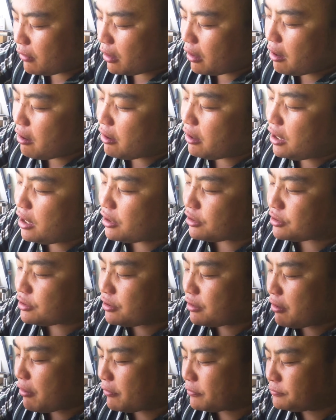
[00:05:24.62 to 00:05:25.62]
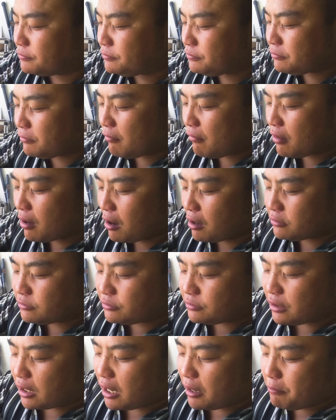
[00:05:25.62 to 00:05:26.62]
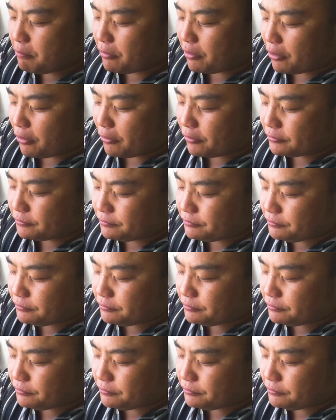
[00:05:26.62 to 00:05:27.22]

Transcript: here it is. The embryo.